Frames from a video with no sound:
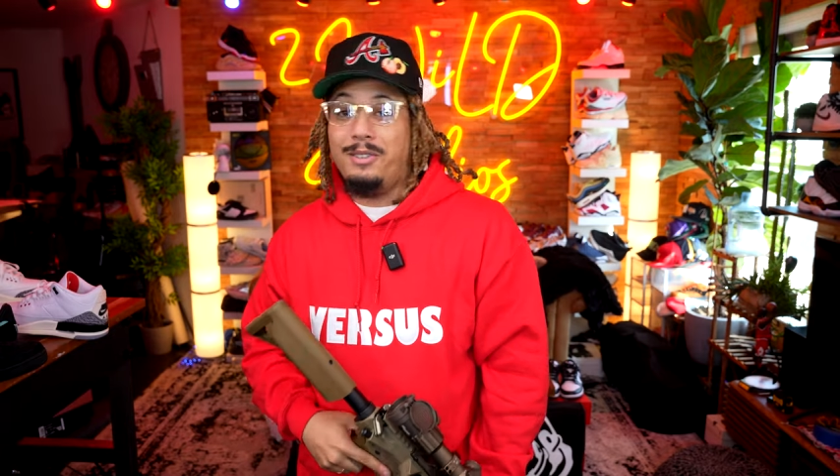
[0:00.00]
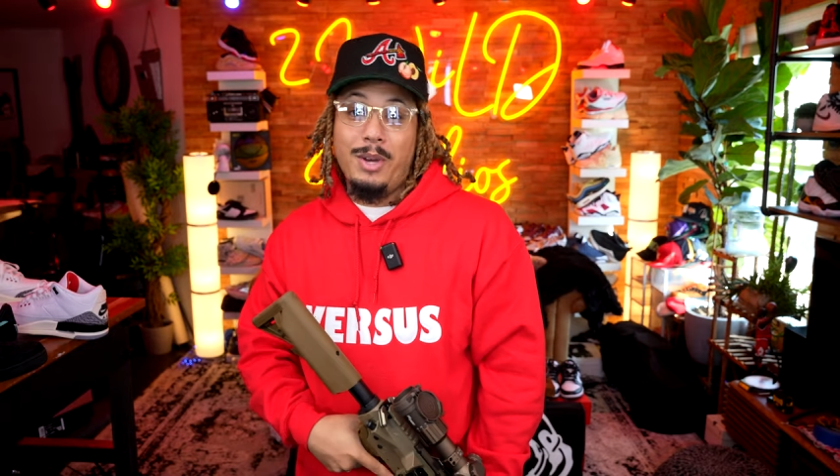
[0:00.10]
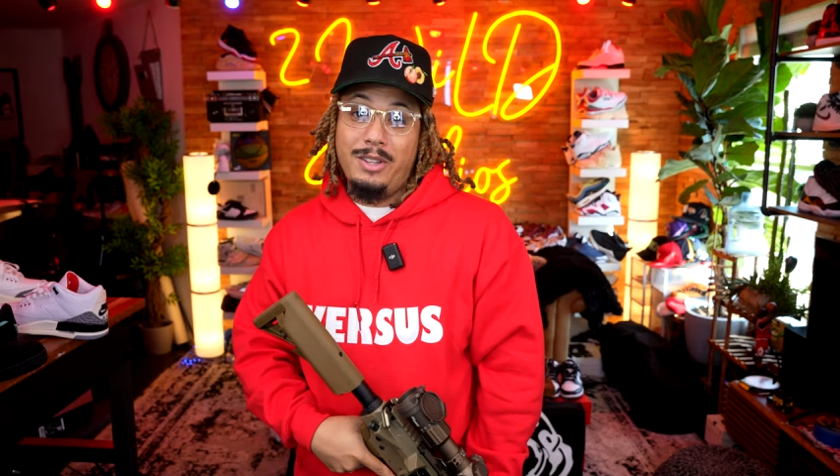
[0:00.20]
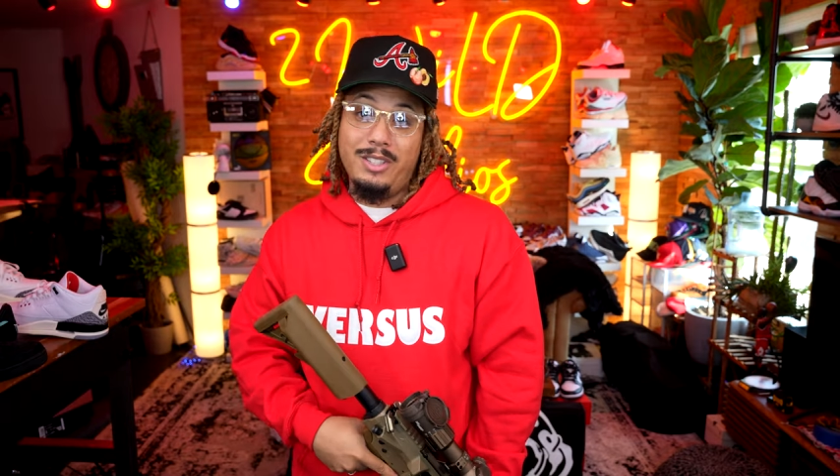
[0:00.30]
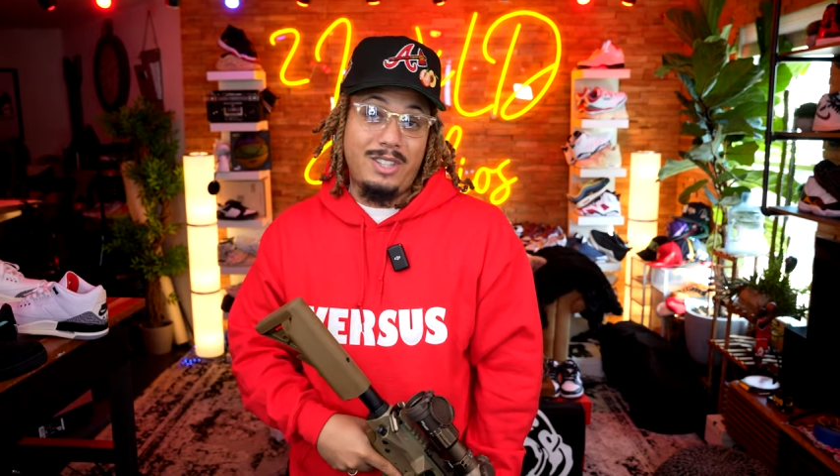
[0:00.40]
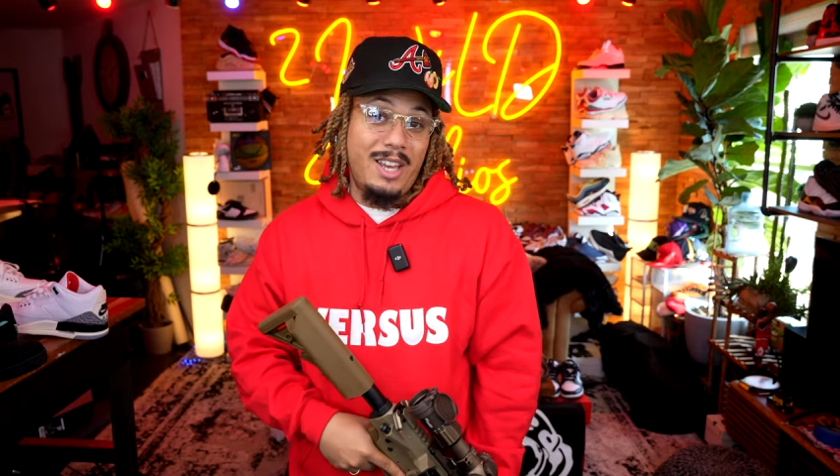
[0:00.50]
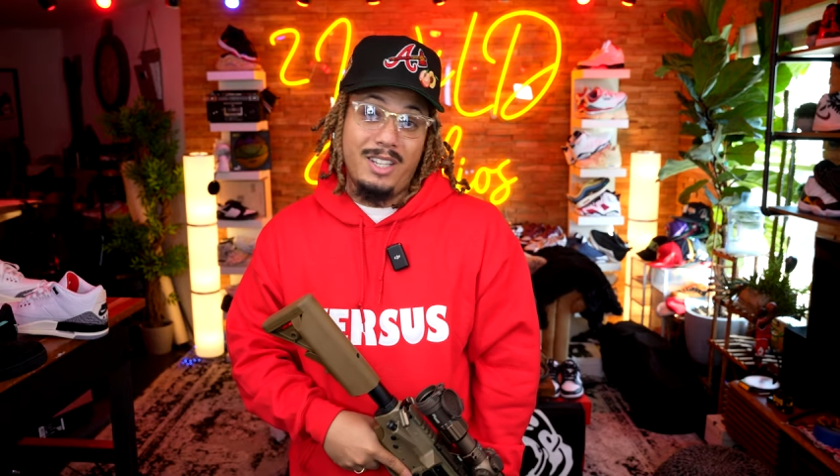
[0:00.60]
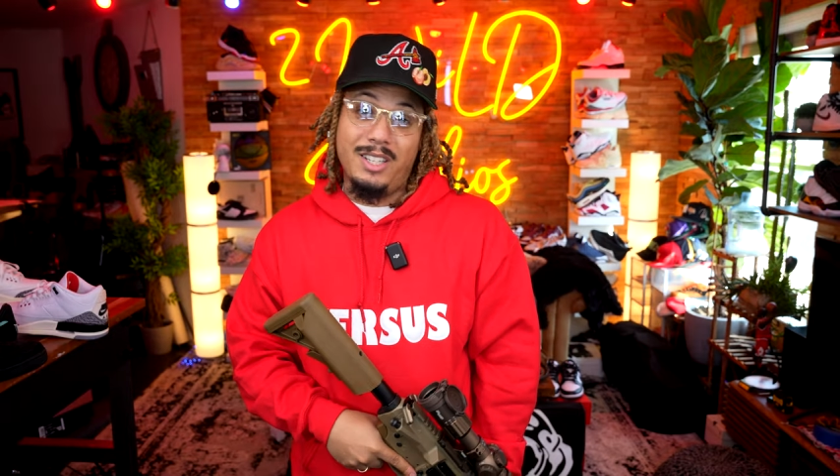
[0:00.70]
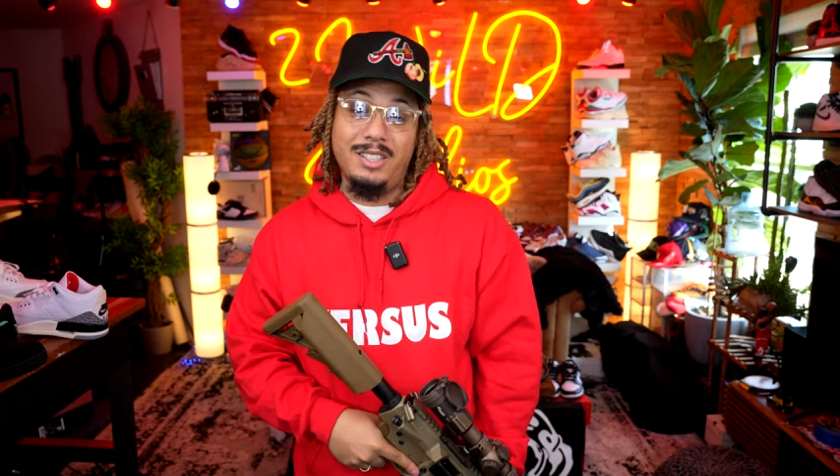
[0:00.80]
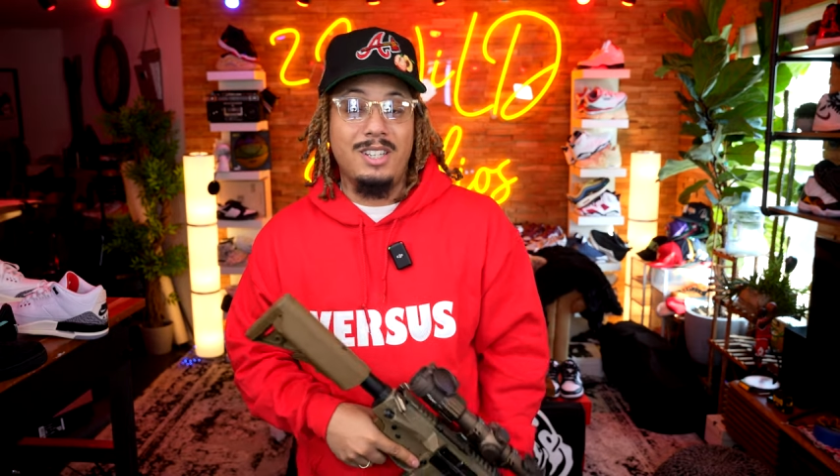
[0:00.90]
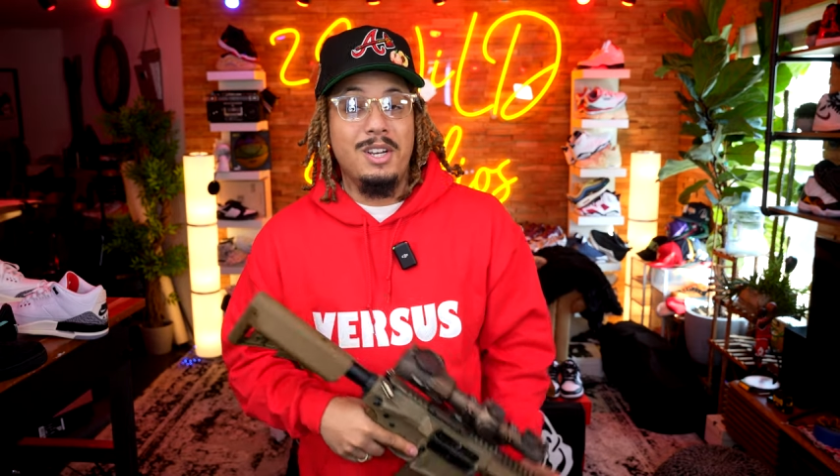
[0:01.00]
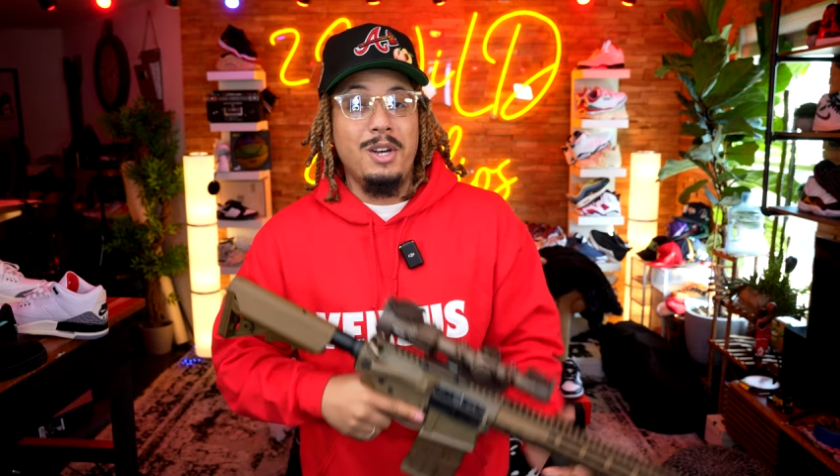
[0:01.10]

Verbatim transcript: the way this thing is.